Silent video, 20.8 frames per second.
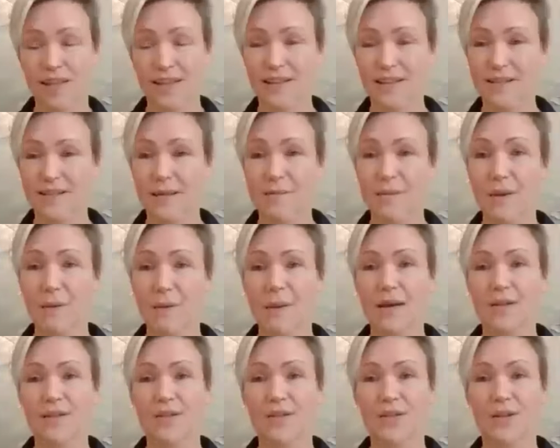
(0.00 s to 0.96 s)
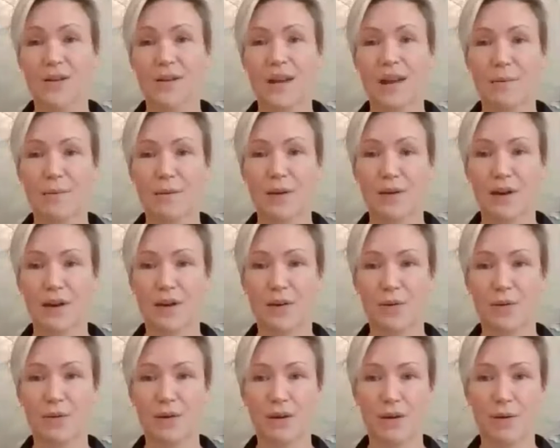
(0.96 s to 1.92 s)
Send me a message and let me
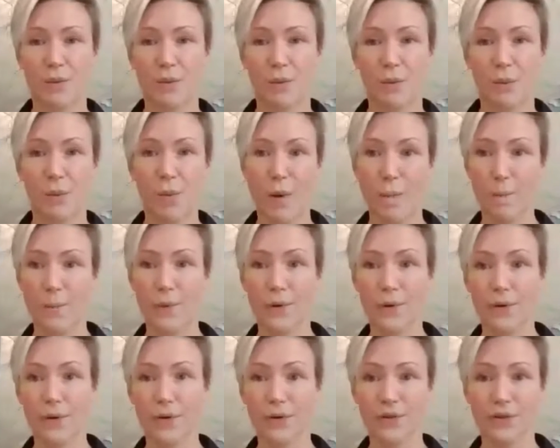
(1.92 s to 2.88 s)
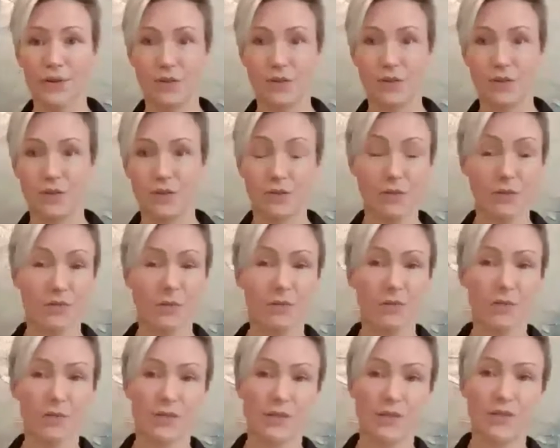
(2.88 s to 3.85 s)
know what point you
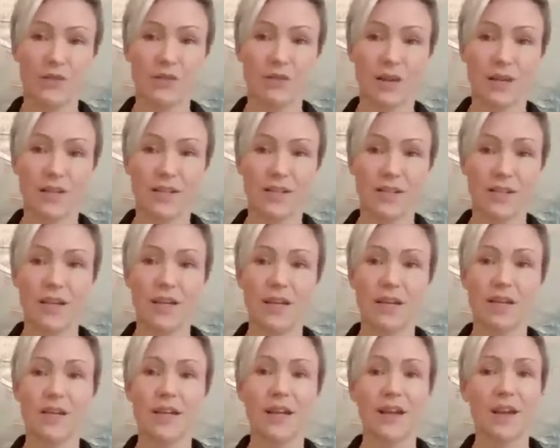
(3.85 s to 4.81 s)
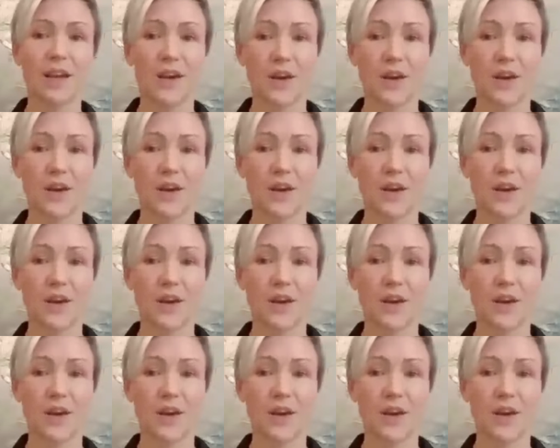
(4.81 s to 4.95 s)
thought was interesting,